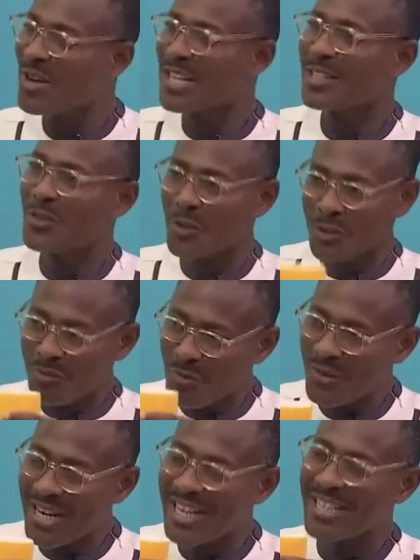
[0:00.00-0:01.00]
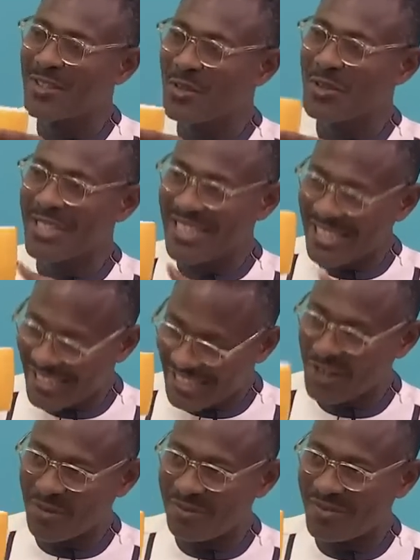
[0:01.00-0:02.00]
when it was molded into this
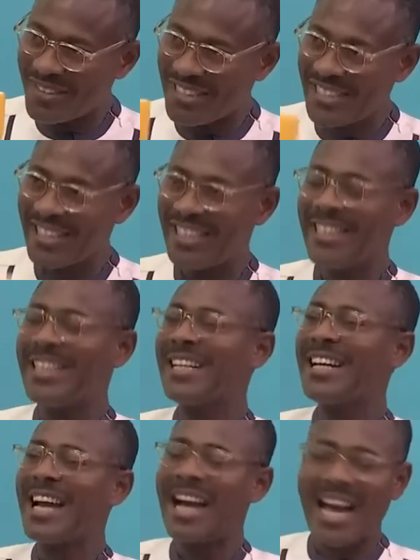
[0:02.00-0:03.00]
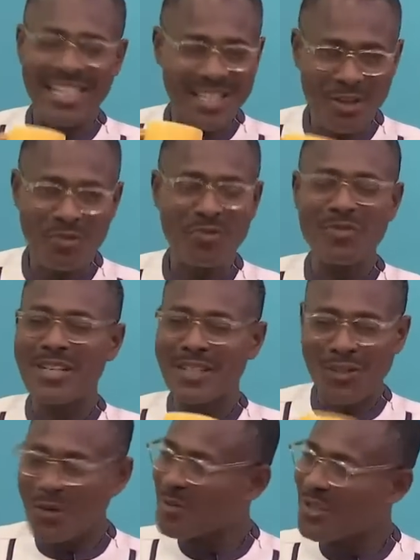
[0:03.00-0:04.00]
shape, as if the
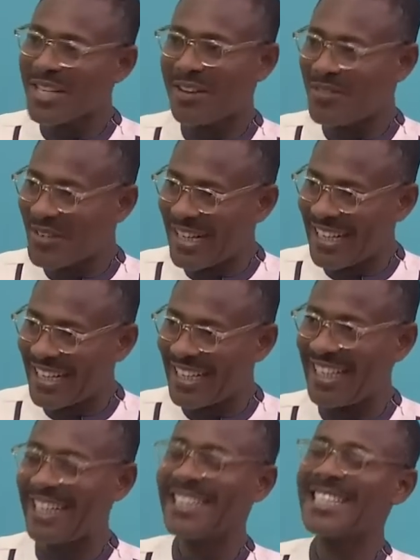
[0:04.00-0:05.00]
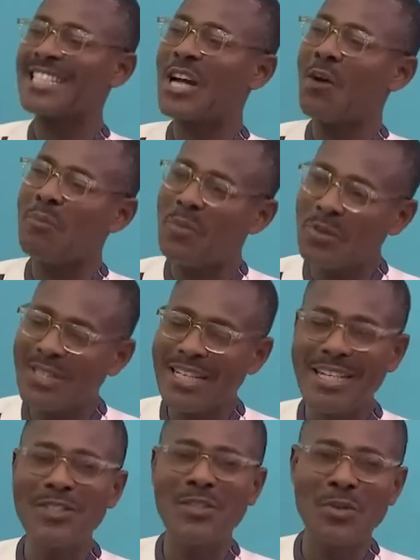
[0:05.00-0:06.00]
troubles have not ended, it is now put
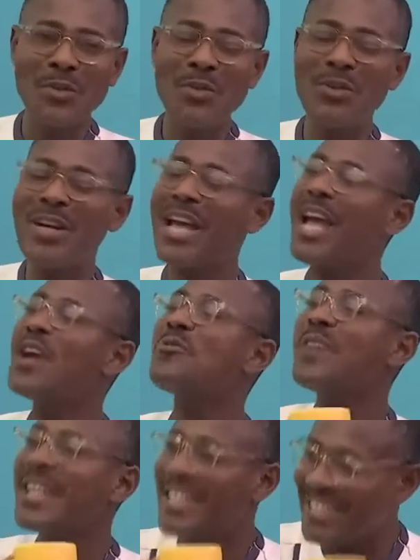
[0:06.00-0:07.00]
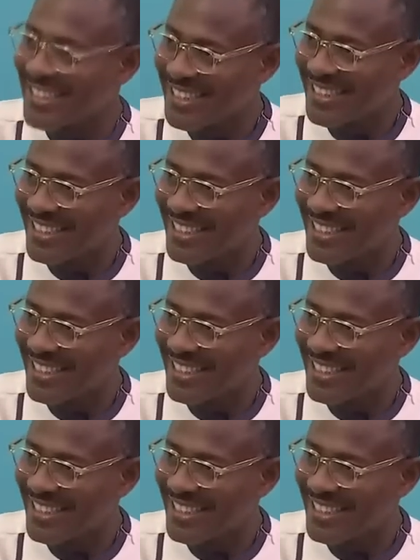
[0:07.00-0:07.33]
into a furnace.